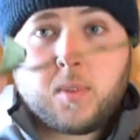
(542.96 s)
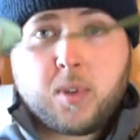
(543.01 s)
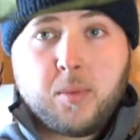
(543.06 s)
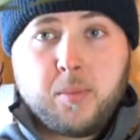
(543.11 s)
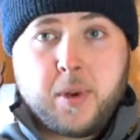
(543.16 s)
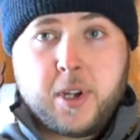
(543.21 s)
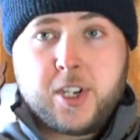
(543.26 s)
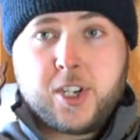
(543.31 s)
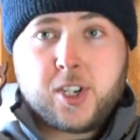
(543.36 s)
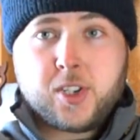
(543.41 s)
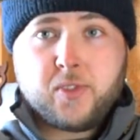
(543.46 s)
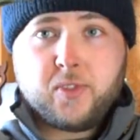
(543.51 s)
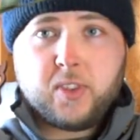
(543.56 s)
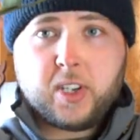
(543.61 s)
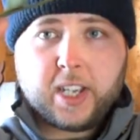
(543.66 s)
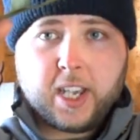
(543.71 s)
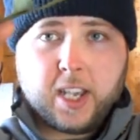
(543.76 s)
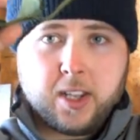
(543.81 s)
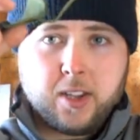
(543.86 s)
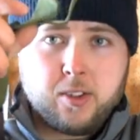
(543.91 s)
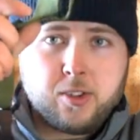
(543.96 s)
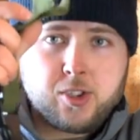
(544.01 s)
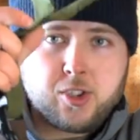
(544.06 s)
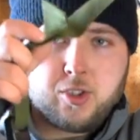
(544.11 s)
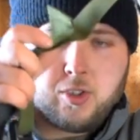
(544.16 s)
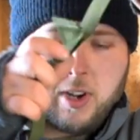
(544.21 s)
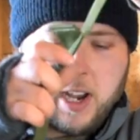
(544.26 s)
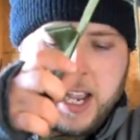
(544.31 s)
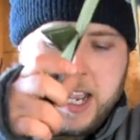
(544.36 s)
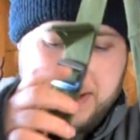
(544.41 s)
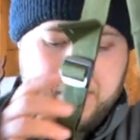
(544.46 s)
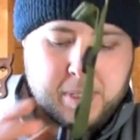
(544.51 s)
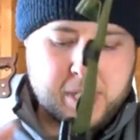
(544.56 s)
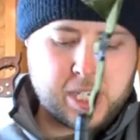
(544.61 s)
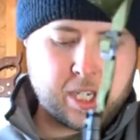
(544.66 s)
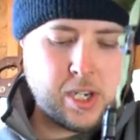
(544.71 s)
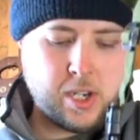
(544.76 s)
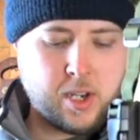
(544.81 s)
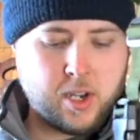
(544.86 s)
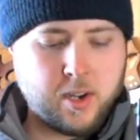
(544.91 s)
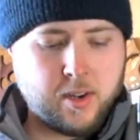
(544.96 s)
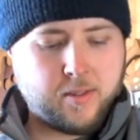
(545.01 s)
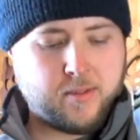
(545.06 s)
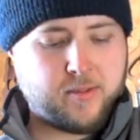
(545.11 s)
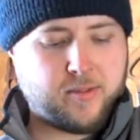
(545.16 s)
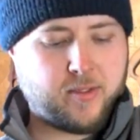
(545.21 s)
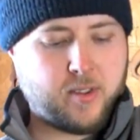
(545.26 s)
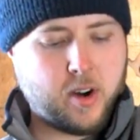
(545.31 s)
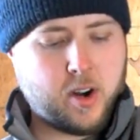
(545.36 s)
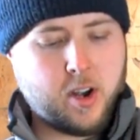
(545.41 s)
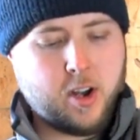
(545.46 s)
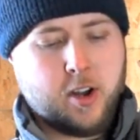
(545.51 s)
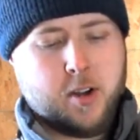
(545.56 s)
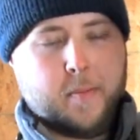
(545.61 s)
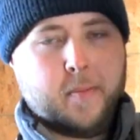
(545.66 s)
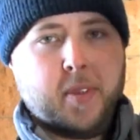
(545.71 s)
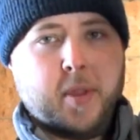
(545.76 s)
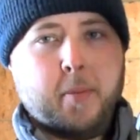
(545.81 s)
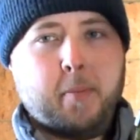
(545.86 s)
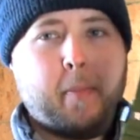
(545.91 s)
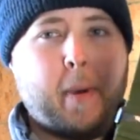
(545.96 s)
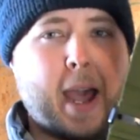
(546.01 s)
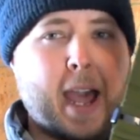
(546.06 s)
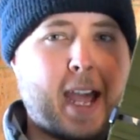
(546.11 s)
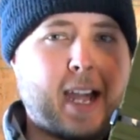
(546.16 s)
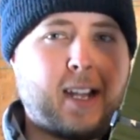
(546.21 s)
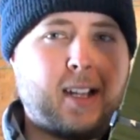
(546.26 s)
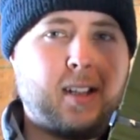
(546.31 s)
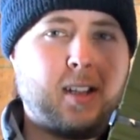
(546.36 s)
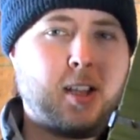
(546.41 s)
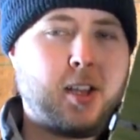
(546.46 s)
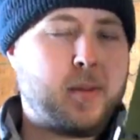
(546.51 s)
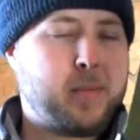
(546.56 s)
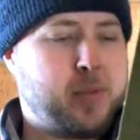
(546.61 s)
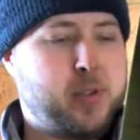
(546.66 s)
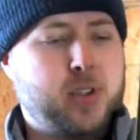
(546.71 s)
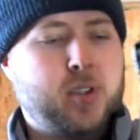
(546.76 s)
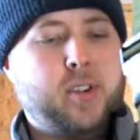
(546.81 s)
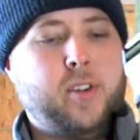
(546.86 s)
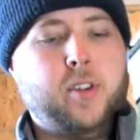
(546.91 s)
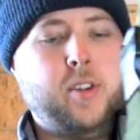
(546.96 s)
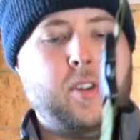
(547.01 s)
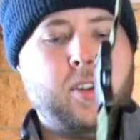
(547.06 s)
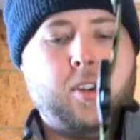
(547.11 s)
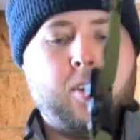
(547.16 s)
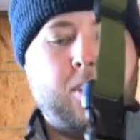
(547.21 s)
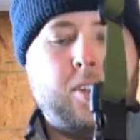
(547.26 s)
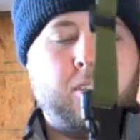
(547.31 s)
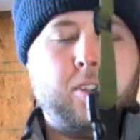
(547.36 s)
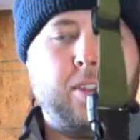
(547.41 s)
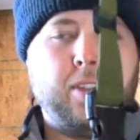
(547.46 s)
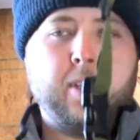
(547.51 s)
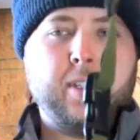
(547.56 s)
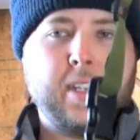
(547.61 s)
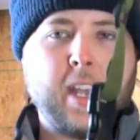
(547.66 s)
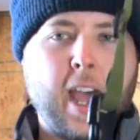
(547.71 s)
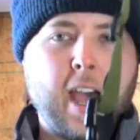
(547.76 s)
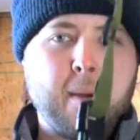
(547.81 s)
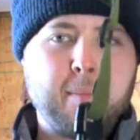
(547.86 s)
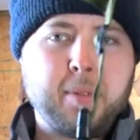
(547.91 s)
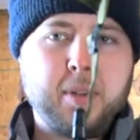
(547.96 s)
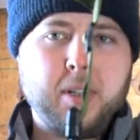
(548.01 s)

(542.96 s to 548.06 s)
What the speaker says: By just flicking those straps from the back clips to the top